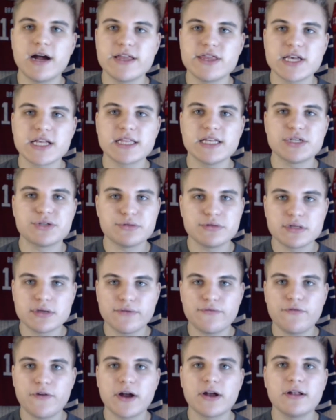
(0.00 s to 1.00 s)
I think this was a
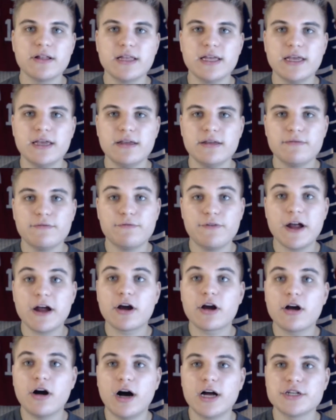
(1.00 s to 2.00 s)
fairly
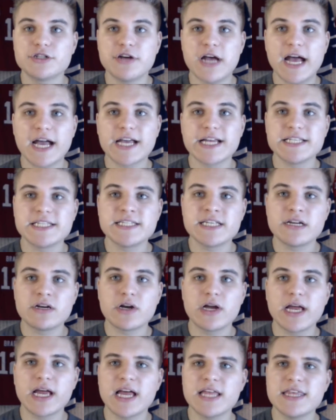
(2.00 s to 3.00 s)
fair contract,
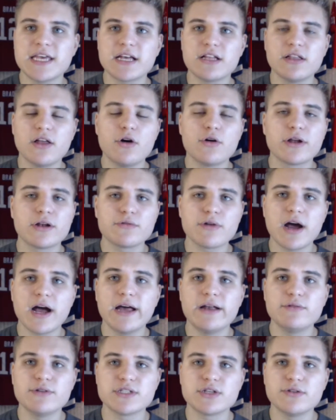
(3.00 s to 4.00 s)
considering I think Logan
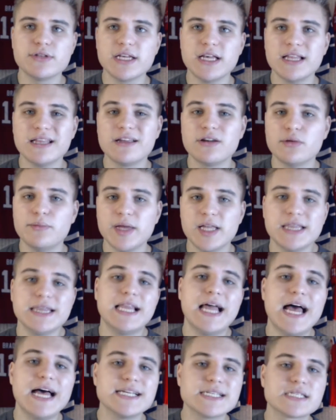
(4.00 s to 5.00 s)
Ryan was only a little bit
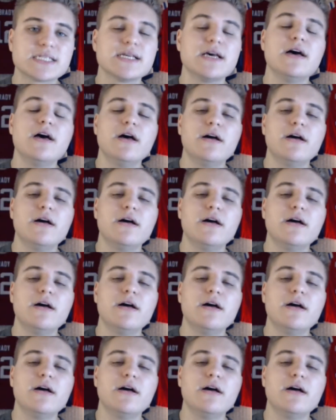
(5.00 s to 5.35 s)
less